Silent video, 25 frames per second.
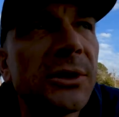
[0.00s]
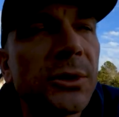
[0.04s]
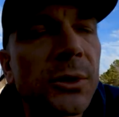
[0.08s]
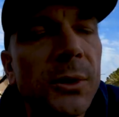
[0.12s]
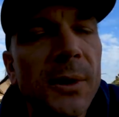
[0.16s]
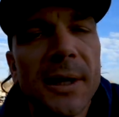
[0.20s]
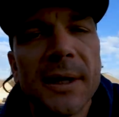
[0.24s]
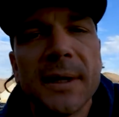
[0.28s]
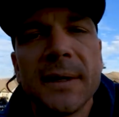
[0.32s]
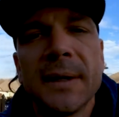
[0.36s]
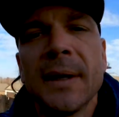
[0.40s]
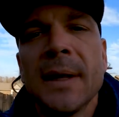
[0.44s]

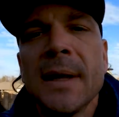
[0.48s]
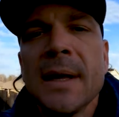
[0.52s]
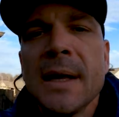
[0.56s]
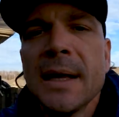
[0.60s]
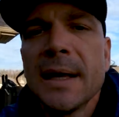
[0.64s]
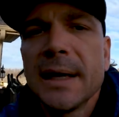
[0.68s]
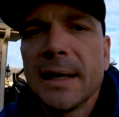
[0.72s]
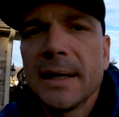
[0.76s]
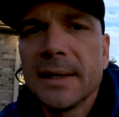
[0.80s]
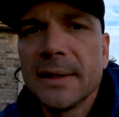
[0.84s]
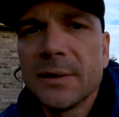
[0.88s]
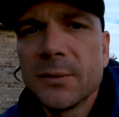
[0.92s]
Triton
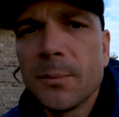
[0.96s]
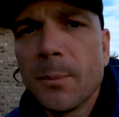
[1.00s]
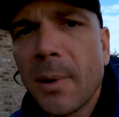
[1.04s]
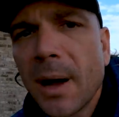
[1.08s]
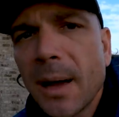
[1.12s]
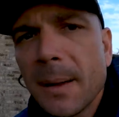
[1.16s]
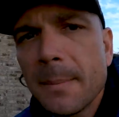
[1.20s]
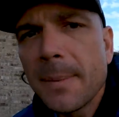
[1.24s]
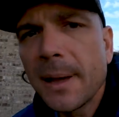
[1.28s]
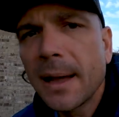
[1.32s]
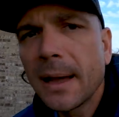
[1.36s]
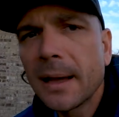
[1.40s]
is
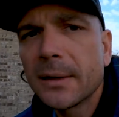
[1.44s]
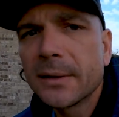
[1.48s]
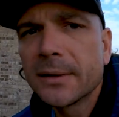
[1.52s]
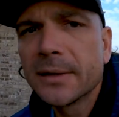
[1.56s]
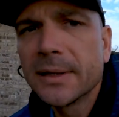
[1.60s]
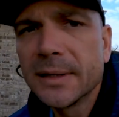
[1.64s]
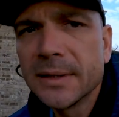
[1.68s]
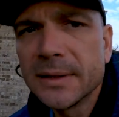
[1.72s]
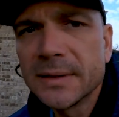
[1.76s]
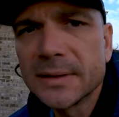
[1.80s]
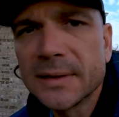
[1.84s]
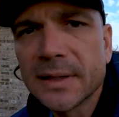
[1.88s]
my
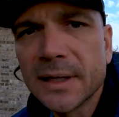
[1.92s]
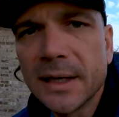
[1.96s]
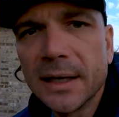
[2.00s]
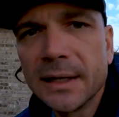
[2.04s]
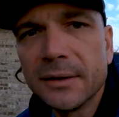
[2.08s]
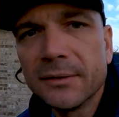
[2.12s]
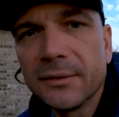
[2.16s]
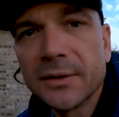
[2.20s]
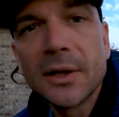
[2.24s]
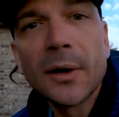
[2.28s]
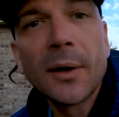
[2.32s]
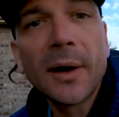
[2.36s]
batteries,
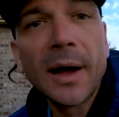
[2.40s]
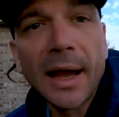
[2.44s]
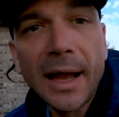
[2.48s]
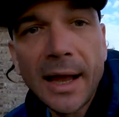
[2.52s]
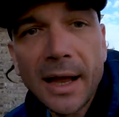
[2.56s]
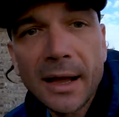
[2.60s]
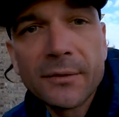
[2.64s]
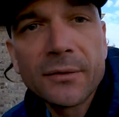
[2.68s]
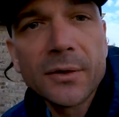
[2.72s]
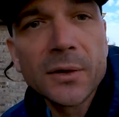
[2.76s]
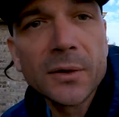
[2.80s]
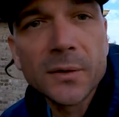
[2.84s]
even though I
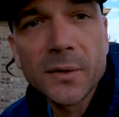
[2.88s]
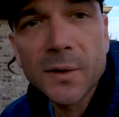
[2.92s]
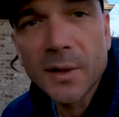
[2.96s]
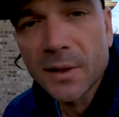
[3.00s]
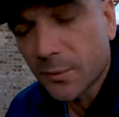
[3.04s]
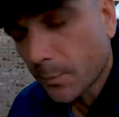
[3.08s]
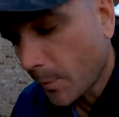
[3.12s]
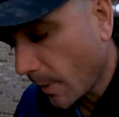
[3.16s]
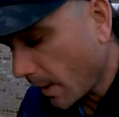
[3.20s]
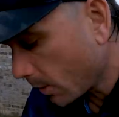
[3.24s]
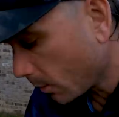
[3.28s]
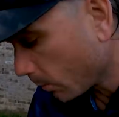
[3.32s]
have those
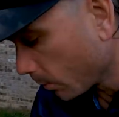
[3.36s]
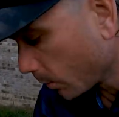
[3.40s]
nice Battle